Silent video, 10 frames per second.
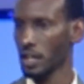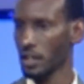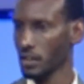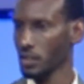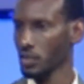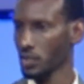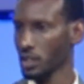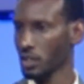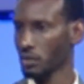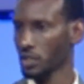Another
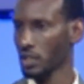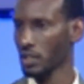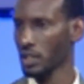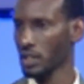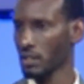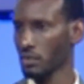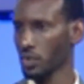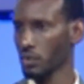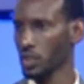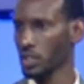trend, I would say the last
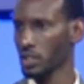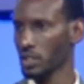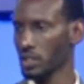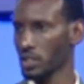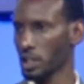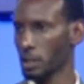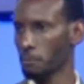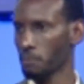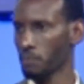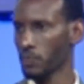one, which is
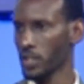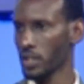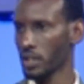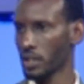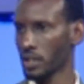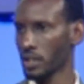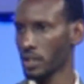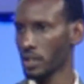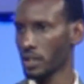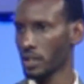the
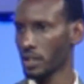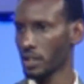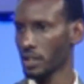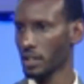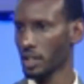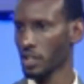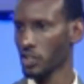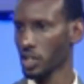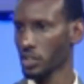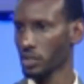
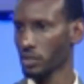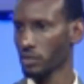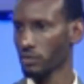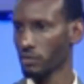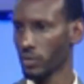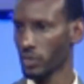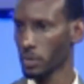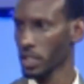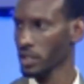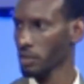attraction of
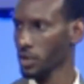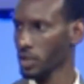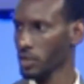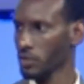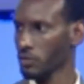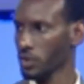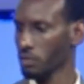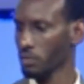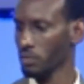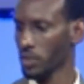space companies
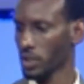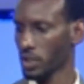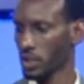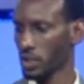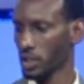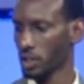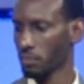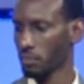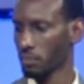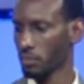from
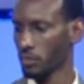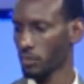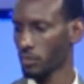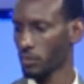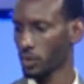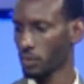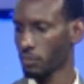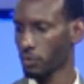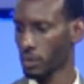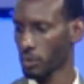
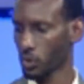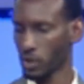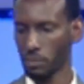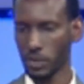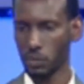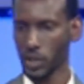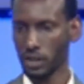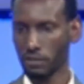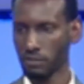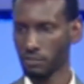abroad. I mean, we
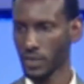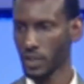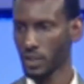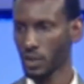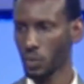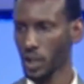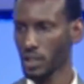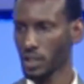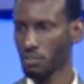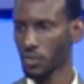have quite
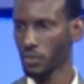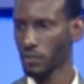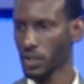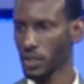a number of